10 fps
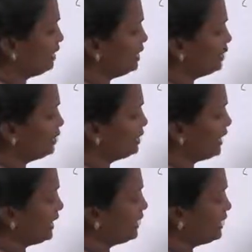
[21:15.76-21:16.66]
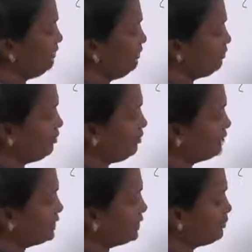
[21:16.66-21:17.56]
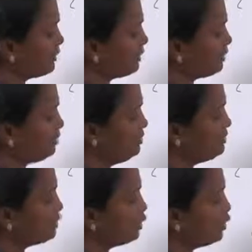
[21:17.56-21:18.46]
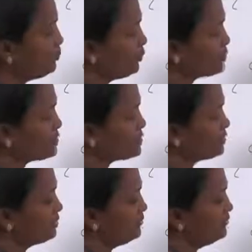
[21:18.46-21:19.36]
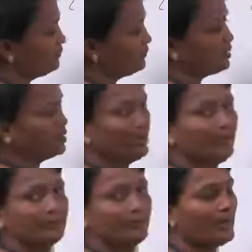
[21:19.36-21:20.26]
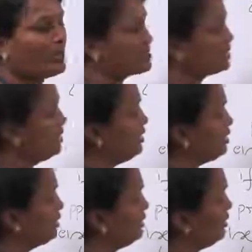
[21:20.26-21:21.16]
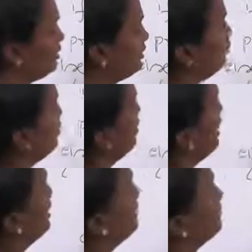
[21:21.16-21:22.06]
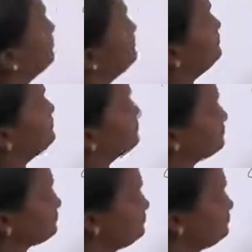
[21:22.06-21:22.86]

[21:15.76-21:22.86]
into the array of that particular top position you have to pass your new item.